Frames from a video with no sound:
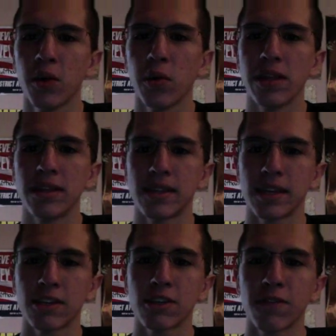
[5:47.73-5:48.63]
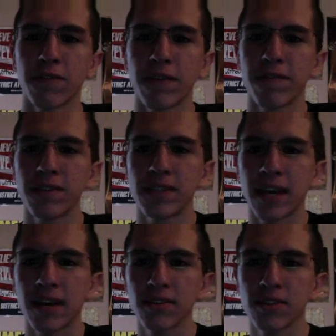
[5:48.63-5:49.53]
with its signature femme
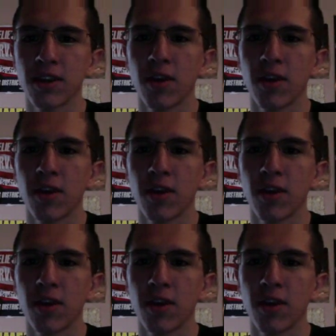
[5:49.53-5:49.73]
fatales,